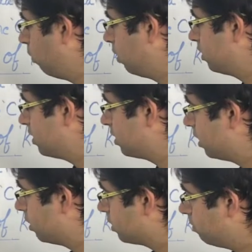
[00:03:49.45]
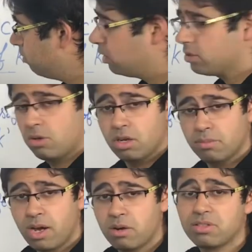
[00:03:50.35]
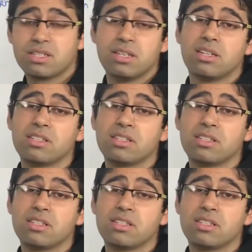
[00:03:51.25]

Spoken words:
what this little symbol is all about, this little